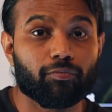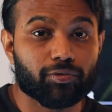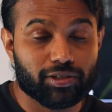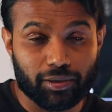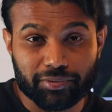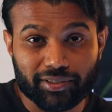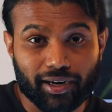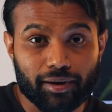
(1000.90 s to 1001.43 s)

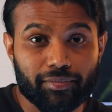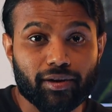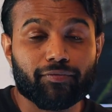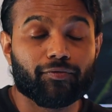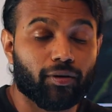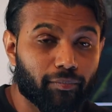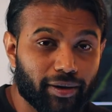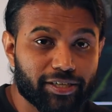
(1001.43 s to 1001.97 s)
subscriber
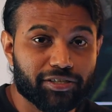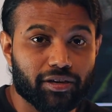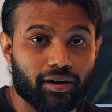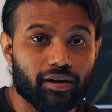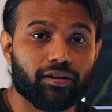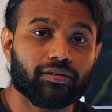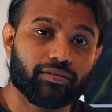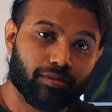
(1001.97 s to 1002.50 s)
from my
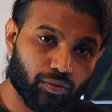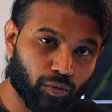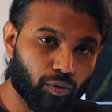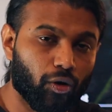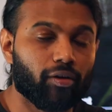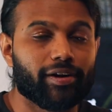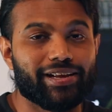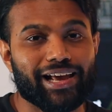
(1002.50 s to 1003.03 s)
channel who
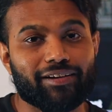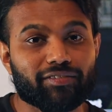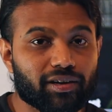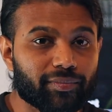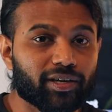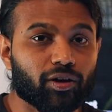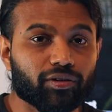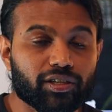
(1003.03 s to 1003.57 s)
already have
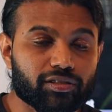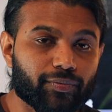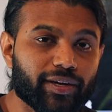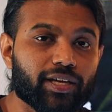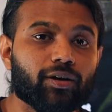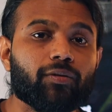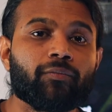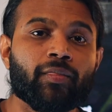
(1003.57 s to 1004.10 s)
commented on this
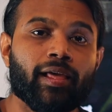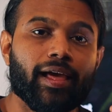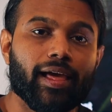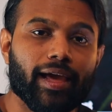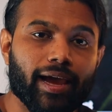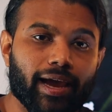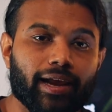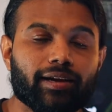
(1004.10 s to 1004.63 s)
video
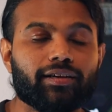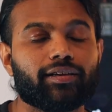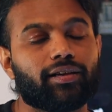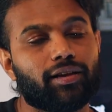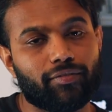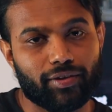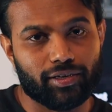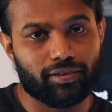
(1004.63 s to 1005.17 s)
and
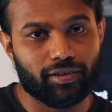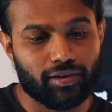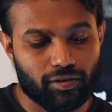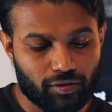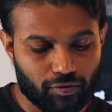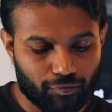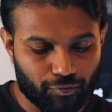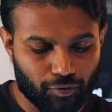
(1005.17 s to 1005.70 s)
give it
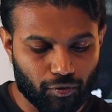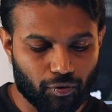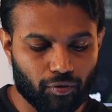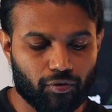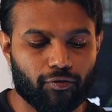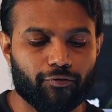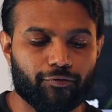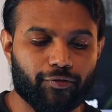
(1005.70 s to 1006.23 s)

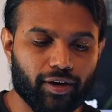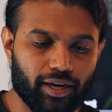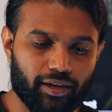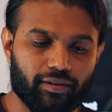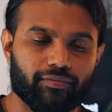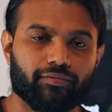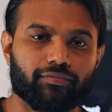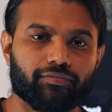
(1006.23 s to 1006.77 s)
for
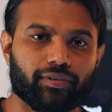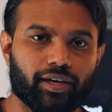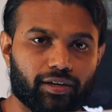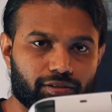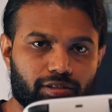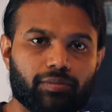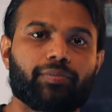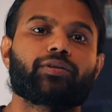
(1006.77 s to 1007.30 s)
free
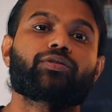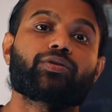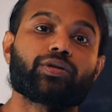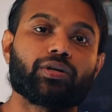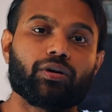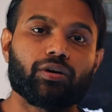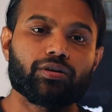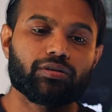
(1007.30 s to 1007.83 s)
and ship it to
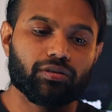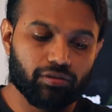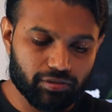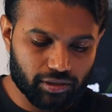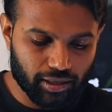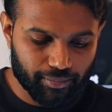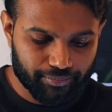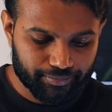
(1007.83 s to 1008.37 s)
your
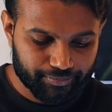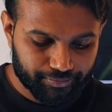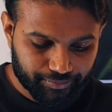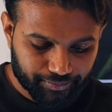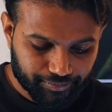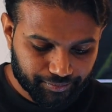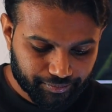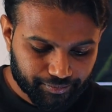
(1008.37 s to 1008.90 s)
doorstep.
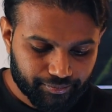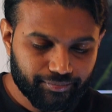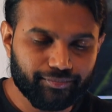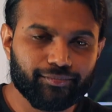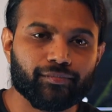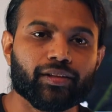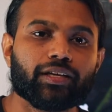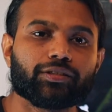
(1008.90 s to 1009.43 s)

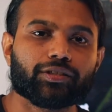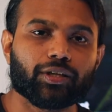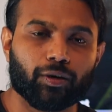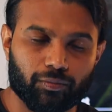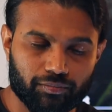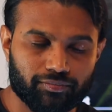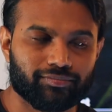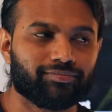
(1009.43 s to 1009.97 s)

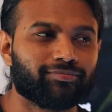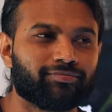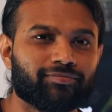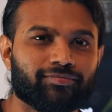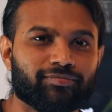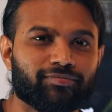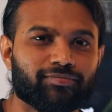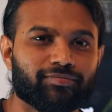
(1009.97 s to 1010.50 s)
So
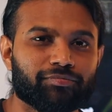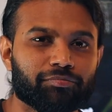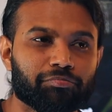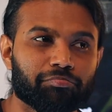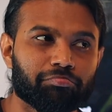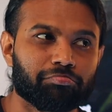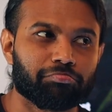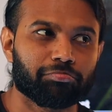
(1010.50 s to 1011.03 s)

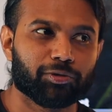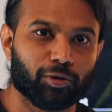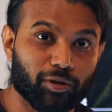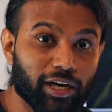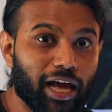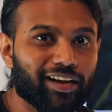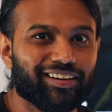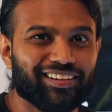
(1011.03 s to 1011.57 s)

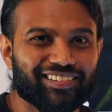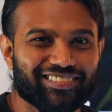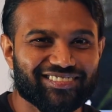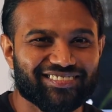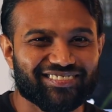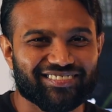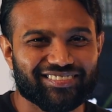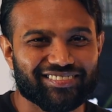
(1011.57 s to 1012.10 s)
good luck.
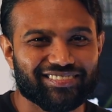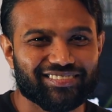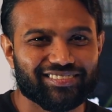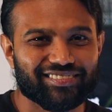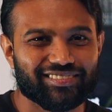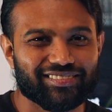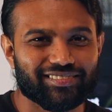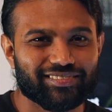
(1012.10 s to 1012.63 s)

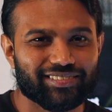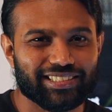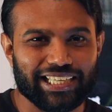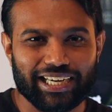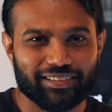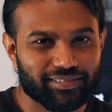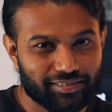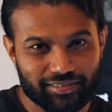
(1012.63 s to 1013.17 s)

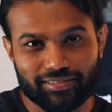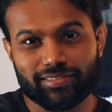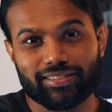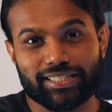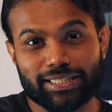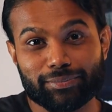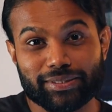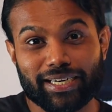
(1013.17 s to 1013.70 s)
Yeah,
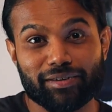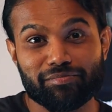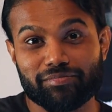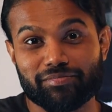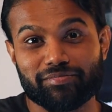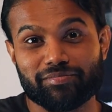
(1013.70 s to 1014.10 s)
subscribe.